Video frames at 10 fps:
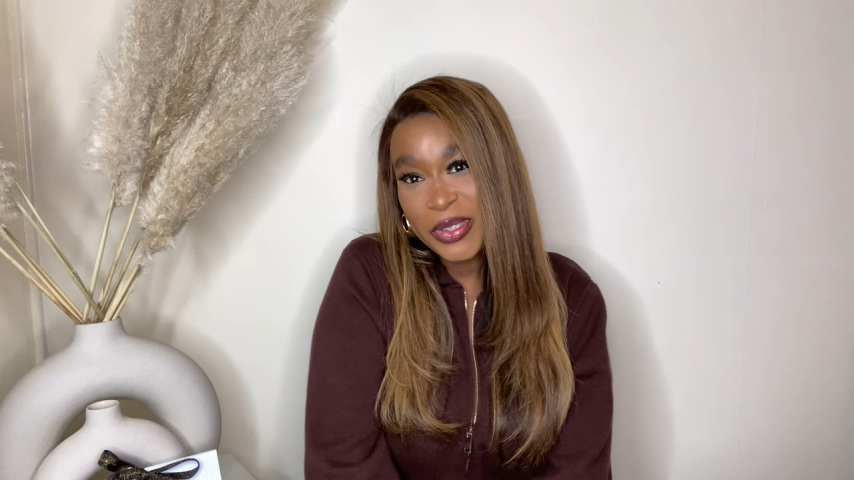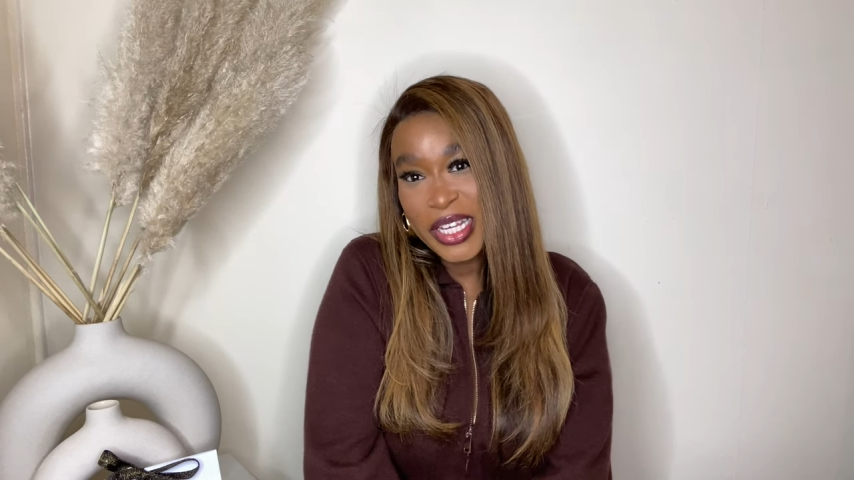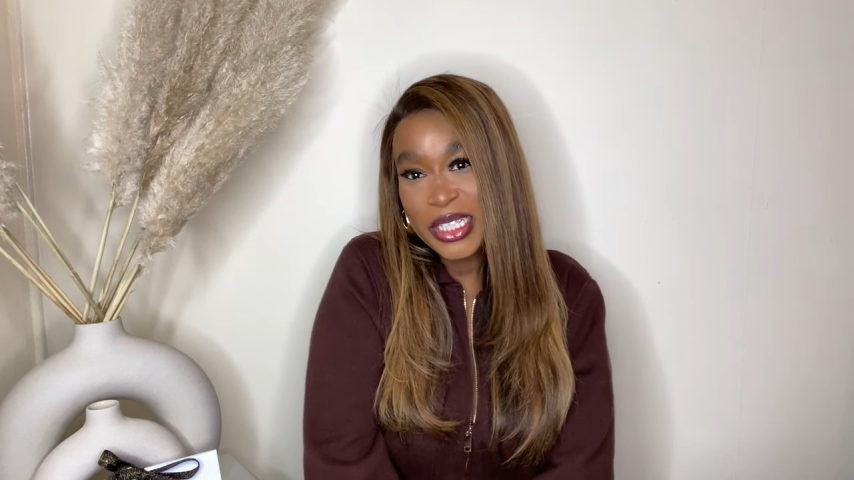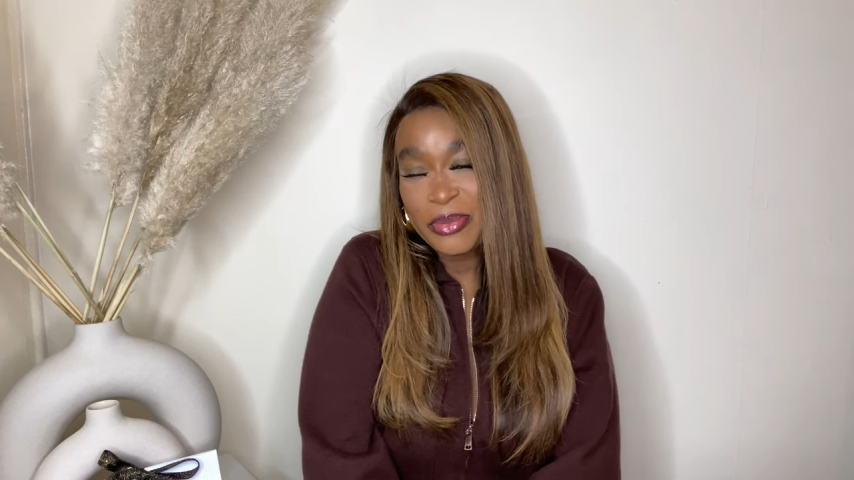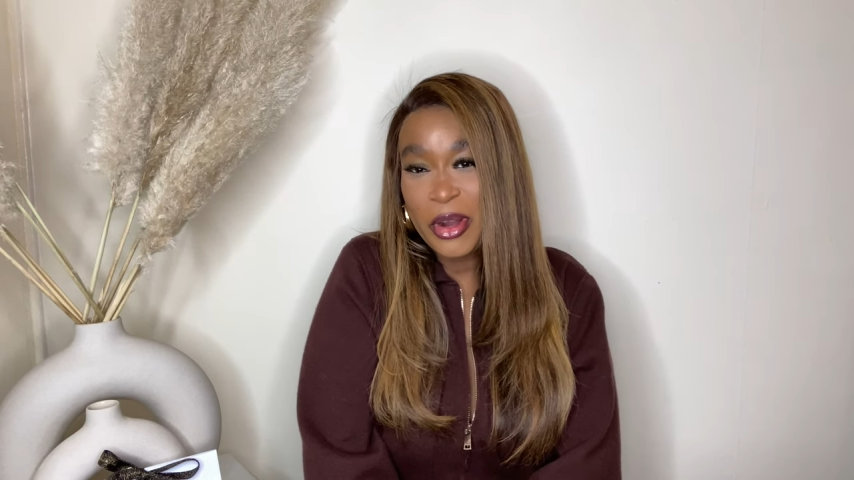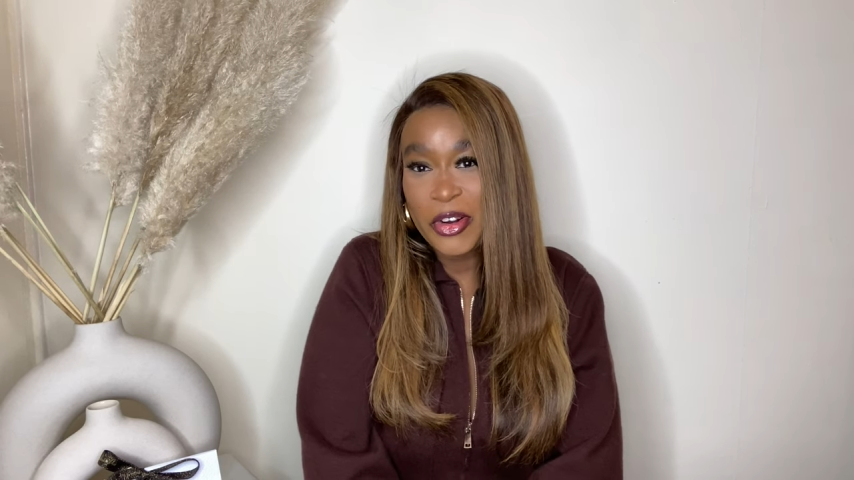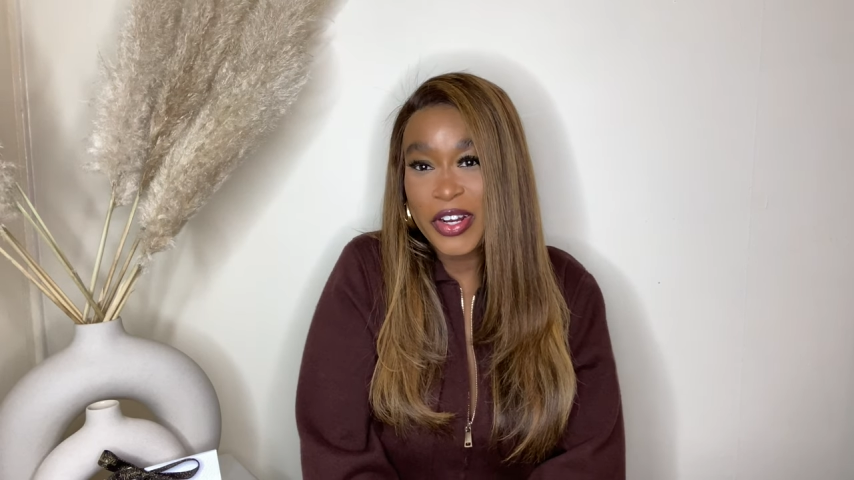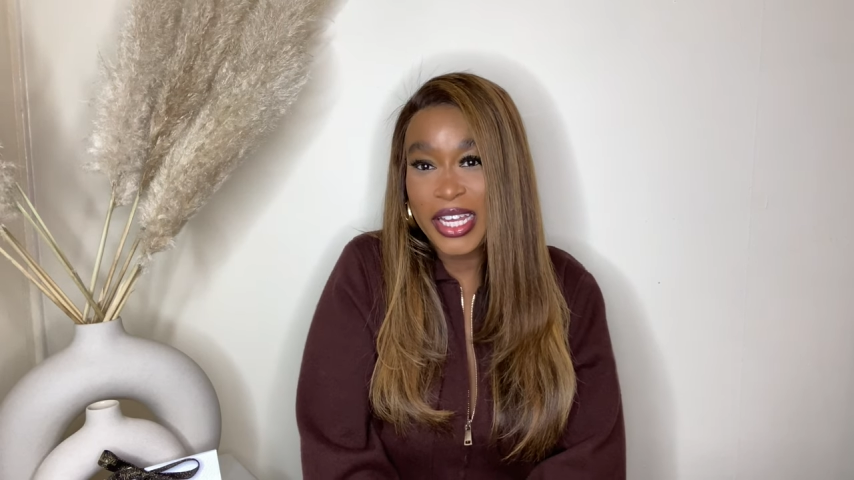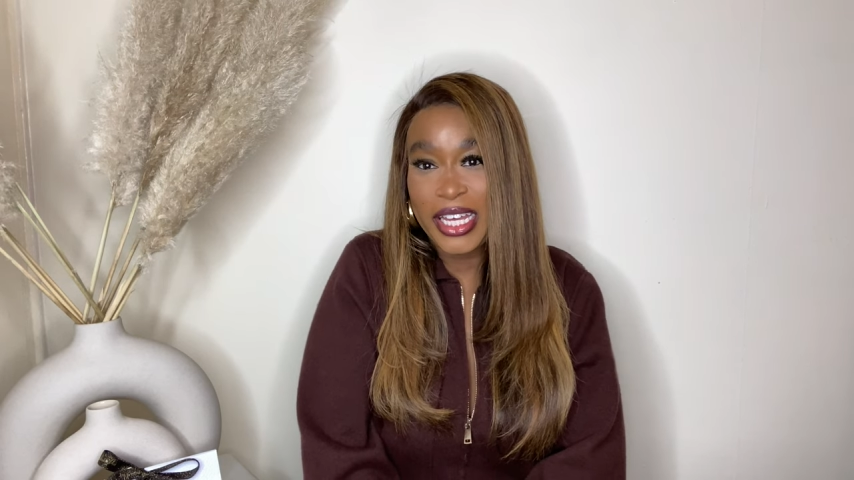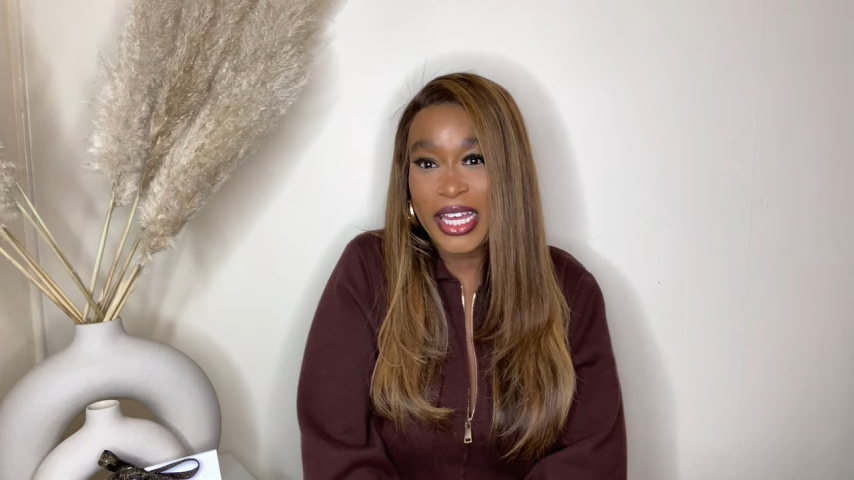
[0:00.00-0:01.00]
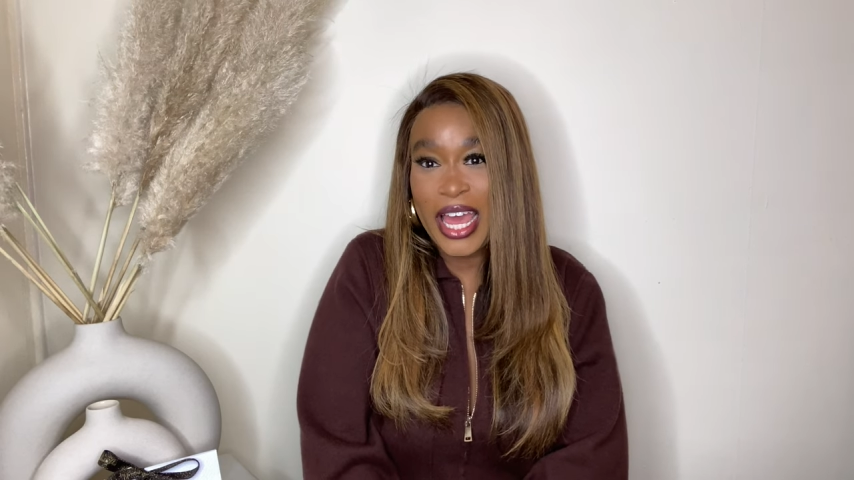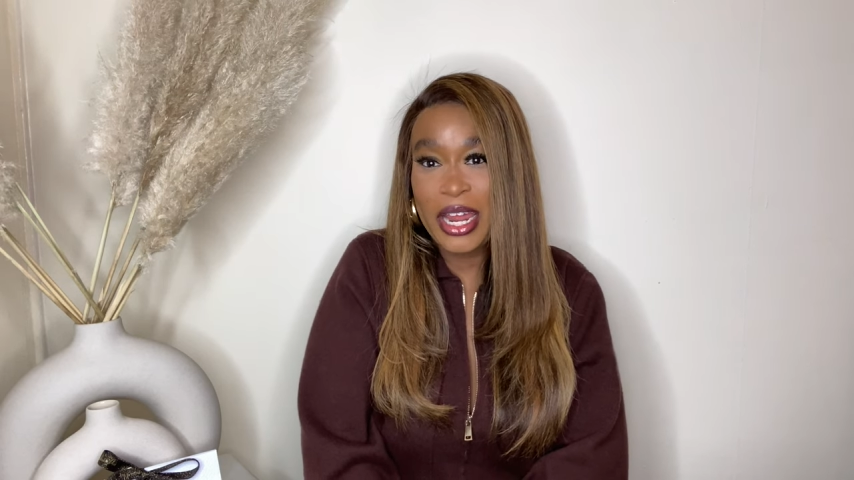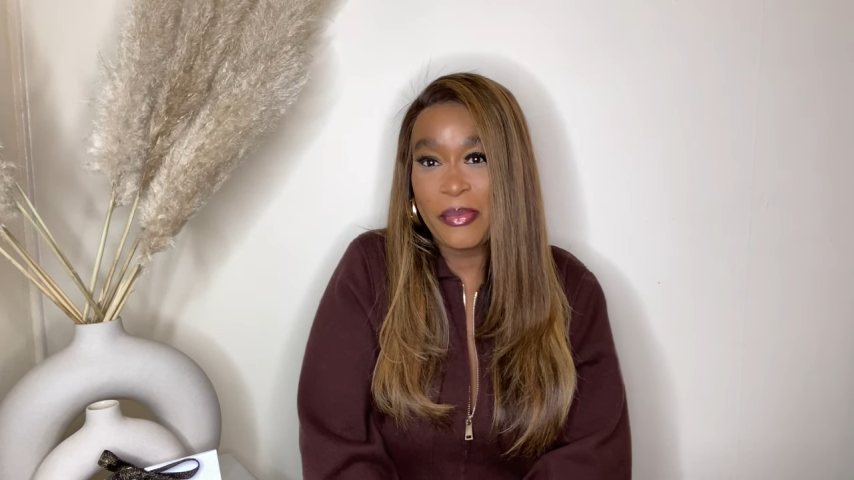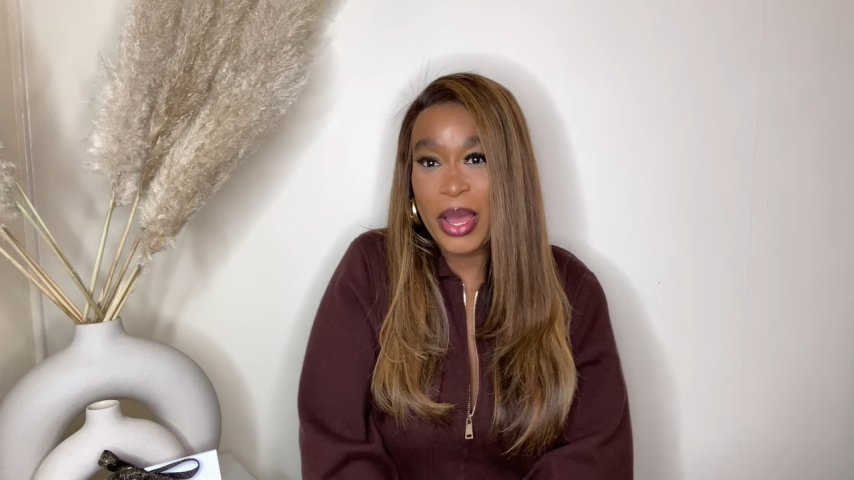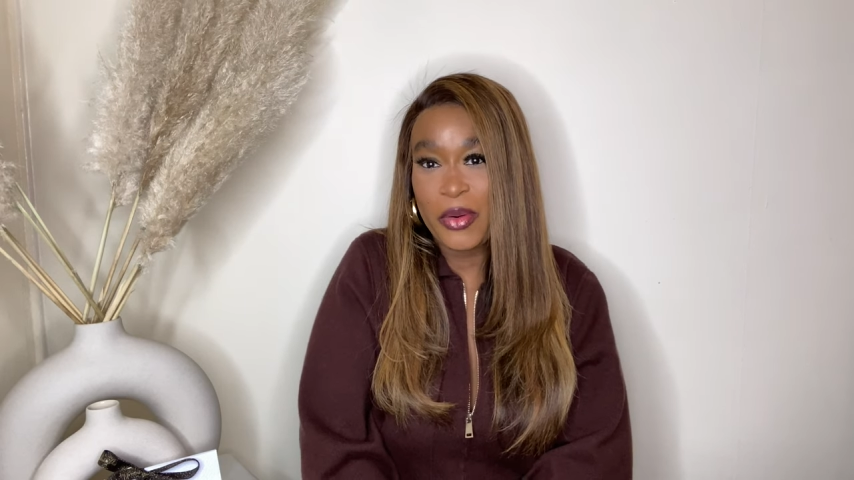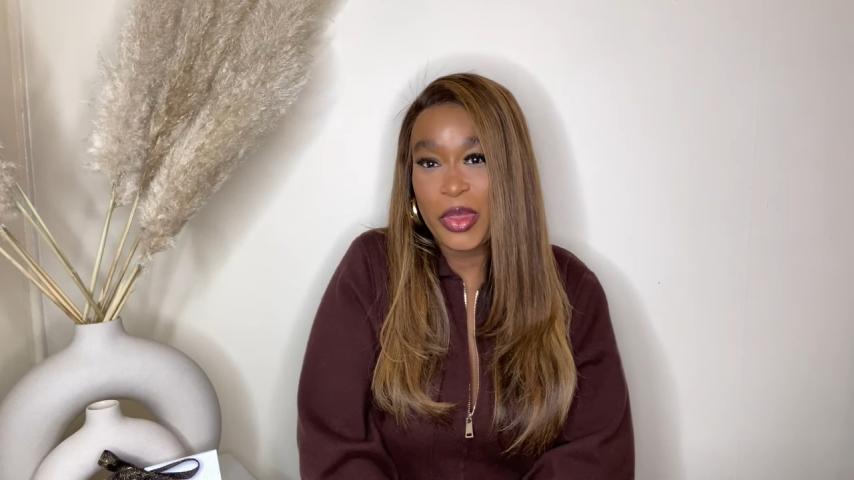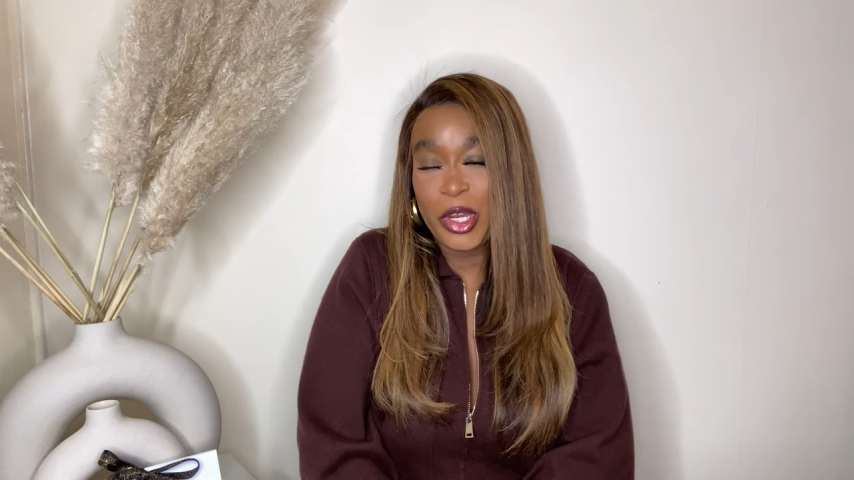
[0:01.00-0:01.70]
It's Margaret here and I'm back with a